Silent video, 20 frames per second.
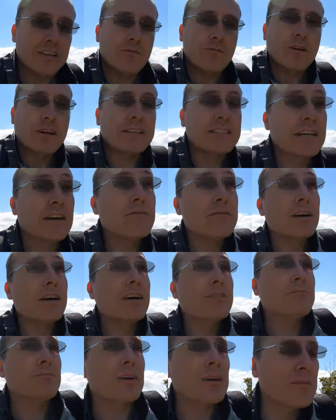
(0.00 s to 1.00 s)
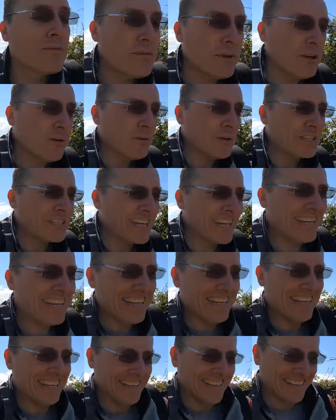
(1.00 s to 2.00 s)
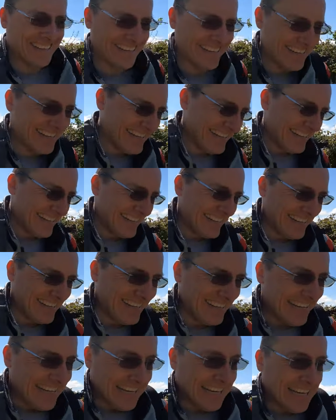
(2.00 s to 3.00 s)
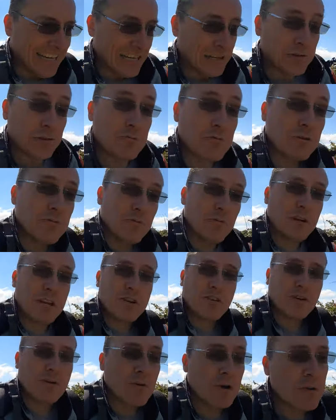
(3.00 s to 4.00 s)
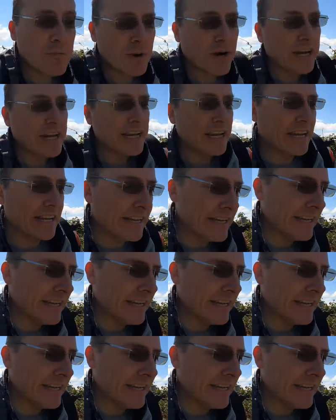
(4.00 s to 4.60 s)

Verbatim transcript: didn't realise how unfit I was. I suppose when you're on a motorbike,